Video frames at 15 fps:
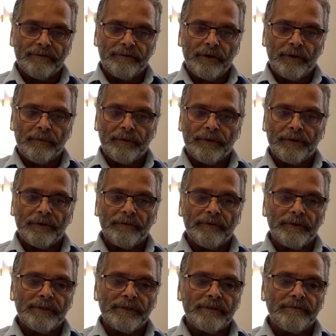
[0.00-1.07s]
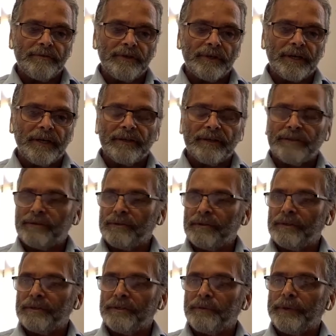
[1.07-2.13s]
from the University of
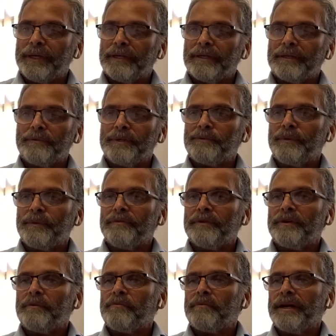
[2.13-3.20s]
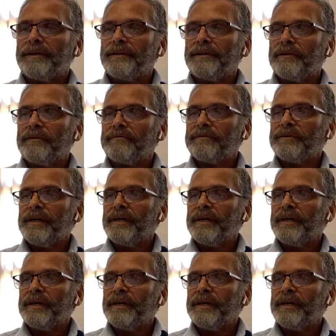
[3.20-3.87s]
Newcastle and New England, which we're very proud of.